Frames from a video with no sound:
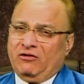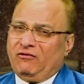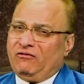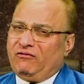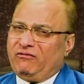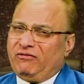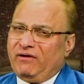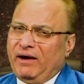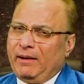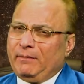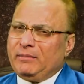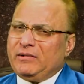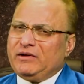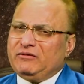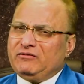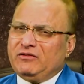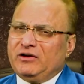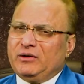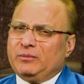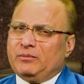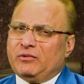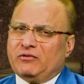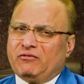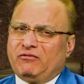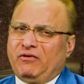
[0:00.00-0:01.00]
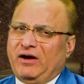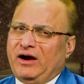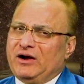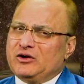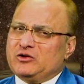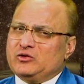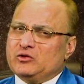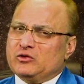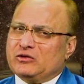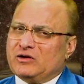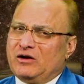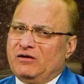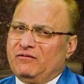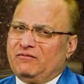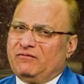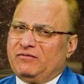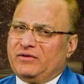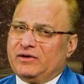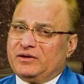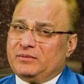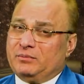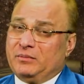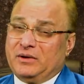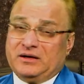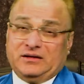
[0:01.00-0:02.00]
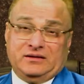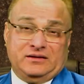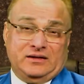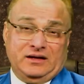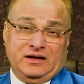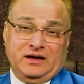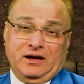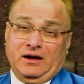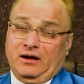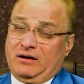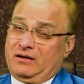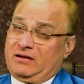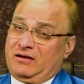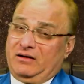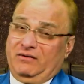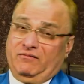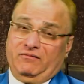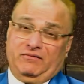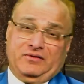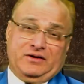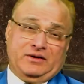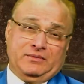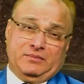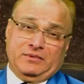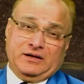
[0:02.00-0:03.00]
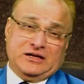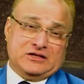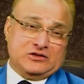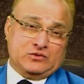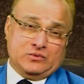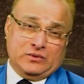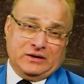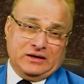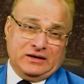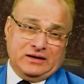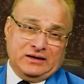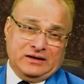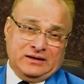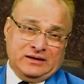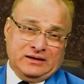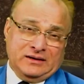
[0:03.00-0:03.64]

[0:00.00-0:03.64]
Family will provide you comfort, but they are comfortable as well.